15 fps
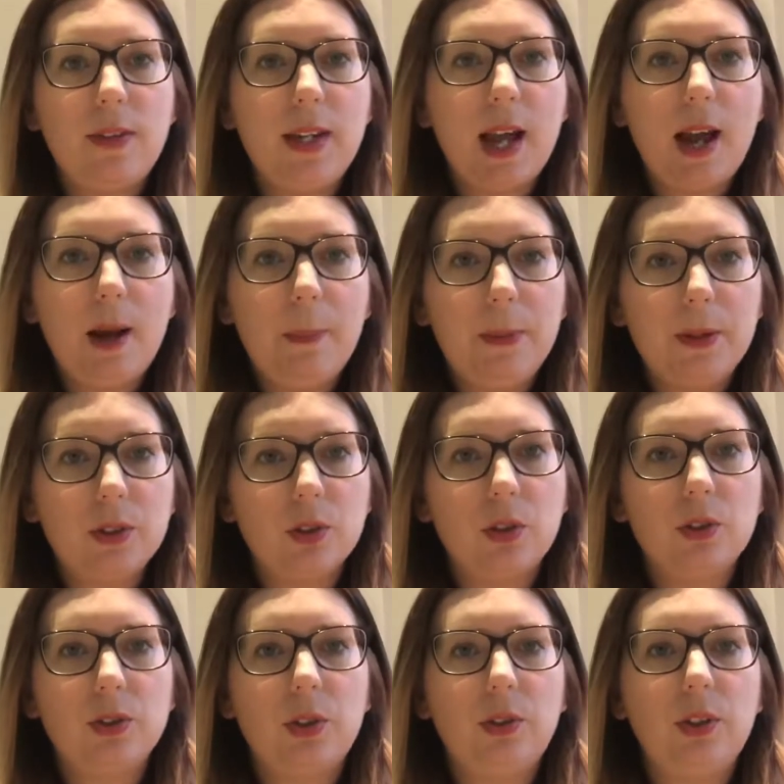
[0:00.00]
The app is
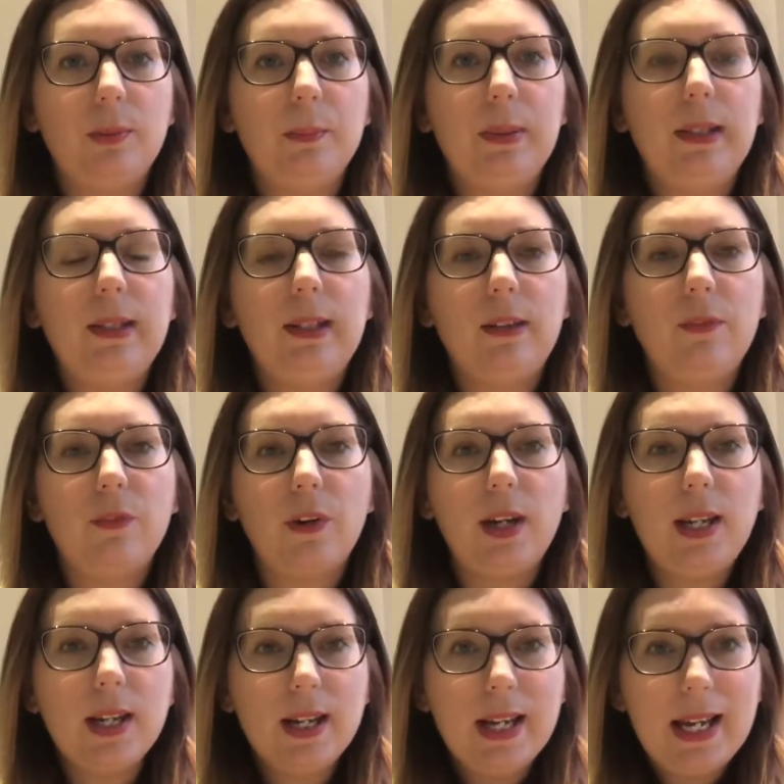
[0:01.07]
also completely free,